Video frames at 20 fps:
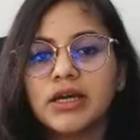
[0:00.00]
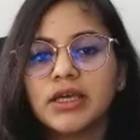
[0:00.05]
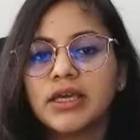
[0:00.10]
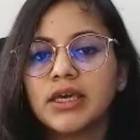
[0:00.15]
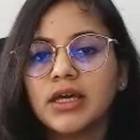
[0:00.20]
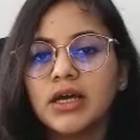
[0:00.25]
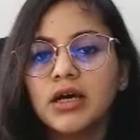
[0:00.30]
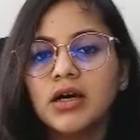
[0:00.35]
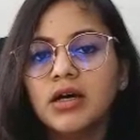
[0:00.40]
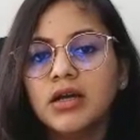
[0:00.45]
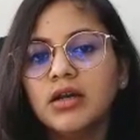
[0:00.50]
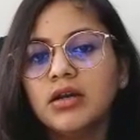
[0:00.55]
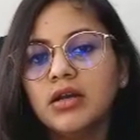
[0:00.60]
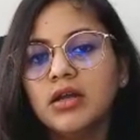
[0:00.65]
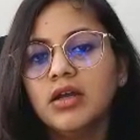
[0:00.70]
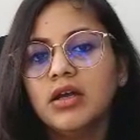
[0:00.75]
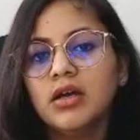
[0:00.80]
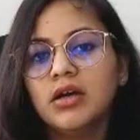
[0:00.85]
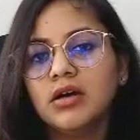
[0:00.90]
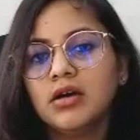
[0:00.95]

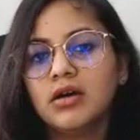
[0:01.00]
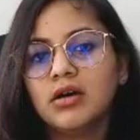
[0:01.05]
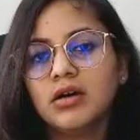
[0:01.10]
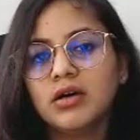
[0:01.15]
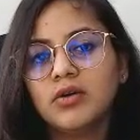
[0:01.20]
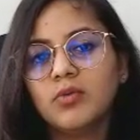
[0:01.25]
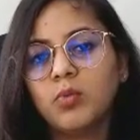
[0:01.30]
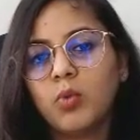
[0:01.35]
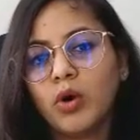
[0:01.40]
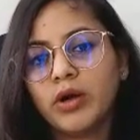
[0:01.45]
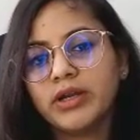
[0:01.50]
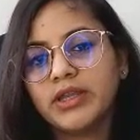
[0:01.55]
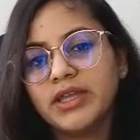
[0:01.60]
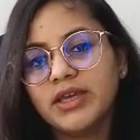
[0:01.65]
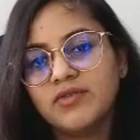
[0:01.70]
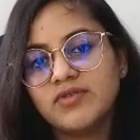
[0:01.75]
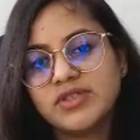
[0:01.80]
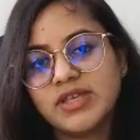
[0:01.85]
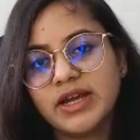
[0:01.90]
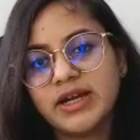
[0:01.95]
Here what
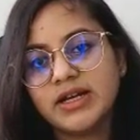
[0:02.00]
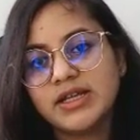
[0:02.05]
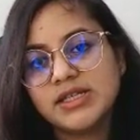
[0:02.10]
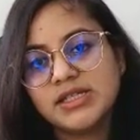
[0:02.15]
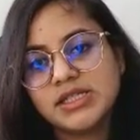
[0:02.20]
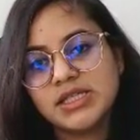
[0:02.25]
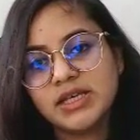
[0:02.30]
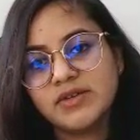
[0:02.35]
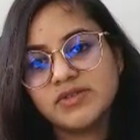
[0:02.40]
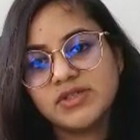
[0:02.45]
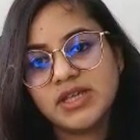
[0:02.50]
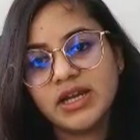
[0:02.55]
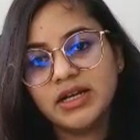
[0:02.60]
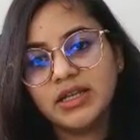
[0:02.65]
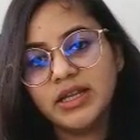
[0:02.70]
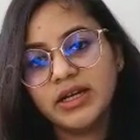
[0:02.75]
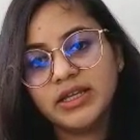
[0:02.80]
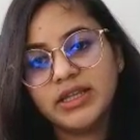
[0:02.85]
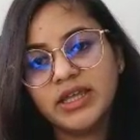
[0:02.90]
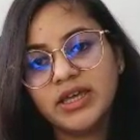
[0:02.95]
they've said is they've
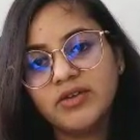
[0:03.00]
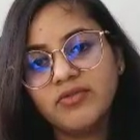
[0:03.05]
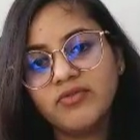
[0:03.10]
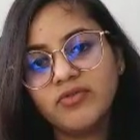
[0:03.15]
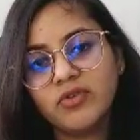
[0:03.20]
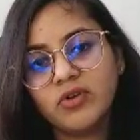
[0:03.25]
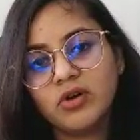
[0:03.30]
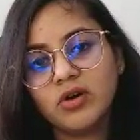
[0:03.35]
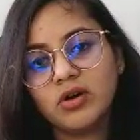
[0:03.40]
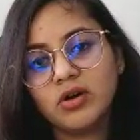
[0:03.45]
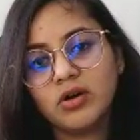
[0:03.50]
said that they've